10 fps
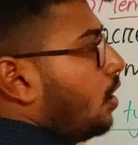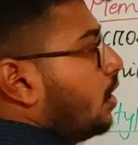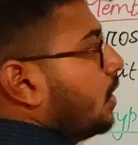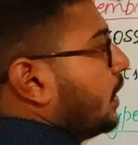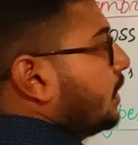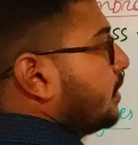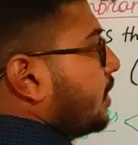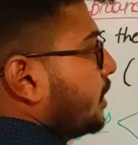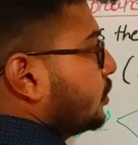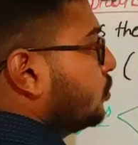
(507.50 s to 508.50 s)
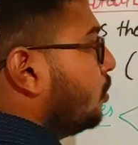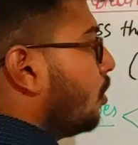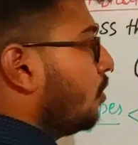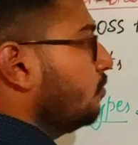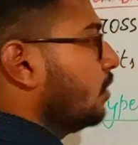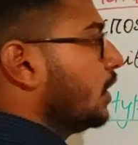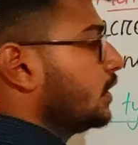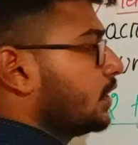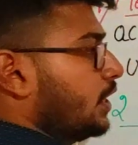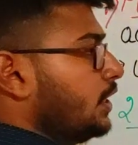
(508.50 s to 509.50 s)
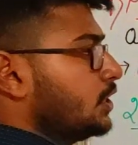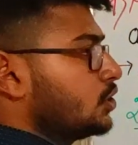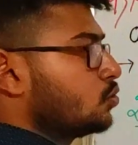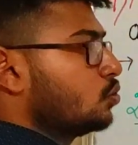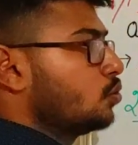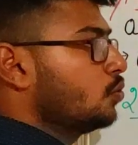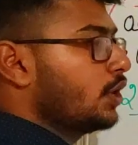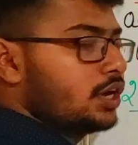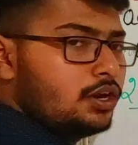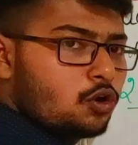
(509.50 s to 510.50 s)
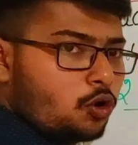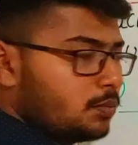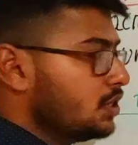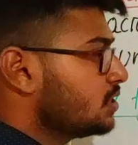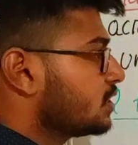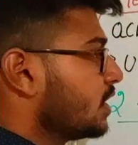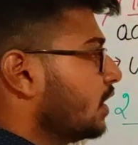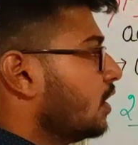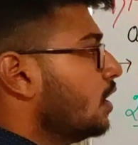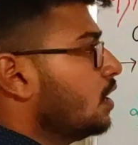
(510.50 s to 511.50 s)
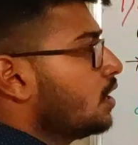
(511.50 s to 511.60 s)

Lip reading: are in the ratio of 3 is to 2 in a normal cell.